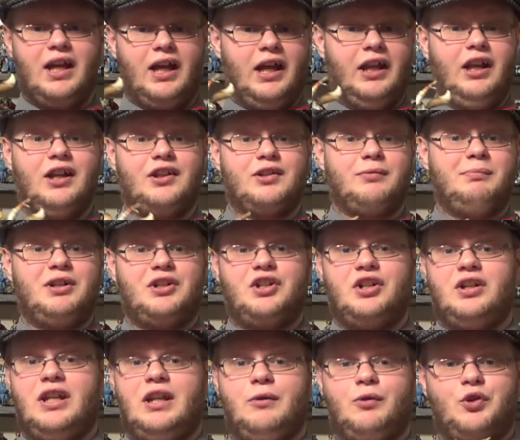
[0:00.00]
And not to
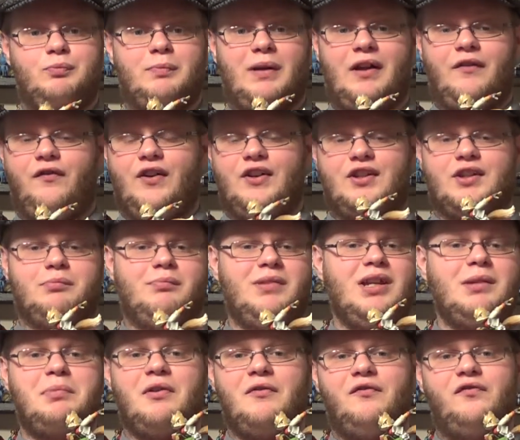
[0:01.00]
mention, he was my first
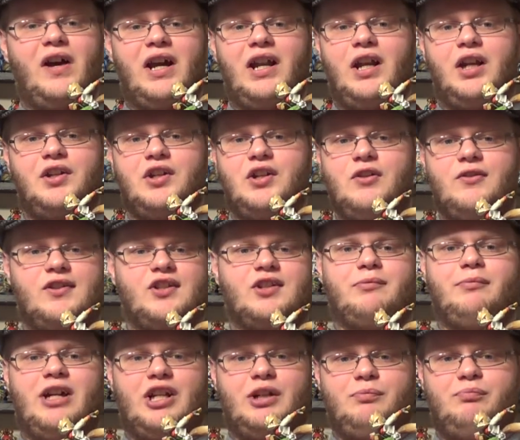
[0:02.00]
Amiibo fighter to use
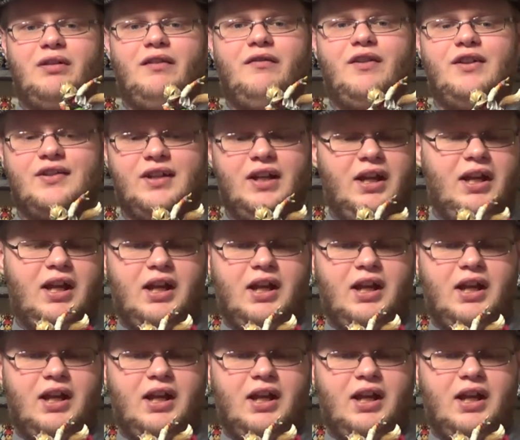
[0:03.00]
Smash Bros.